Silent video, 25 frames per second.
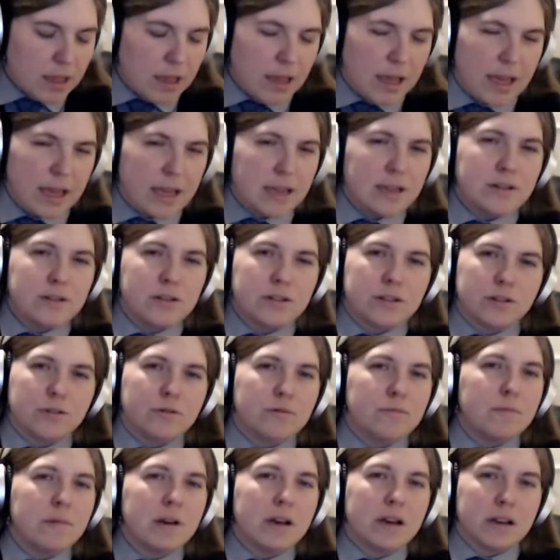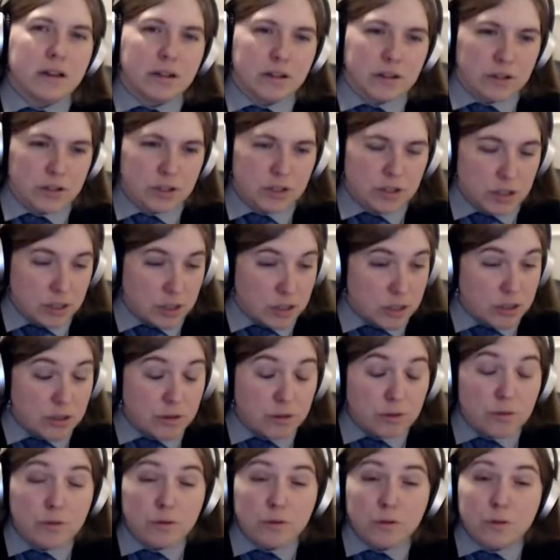ain't too much to
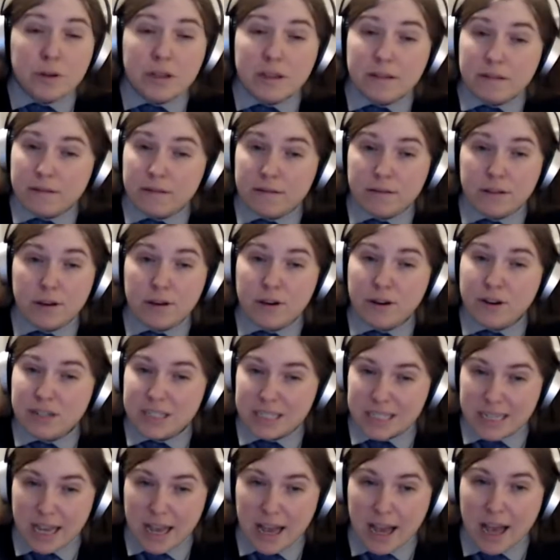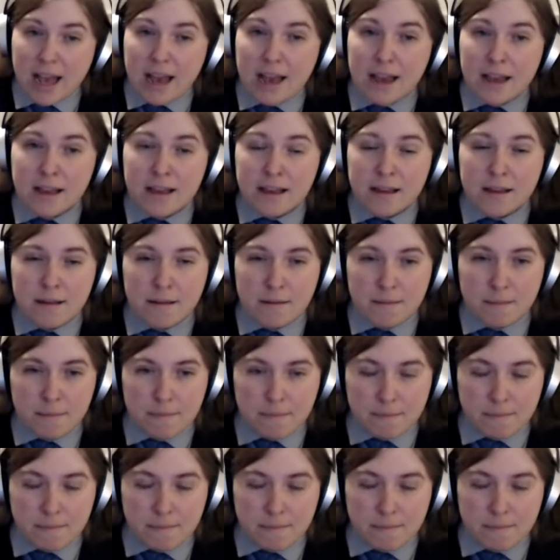do with your time.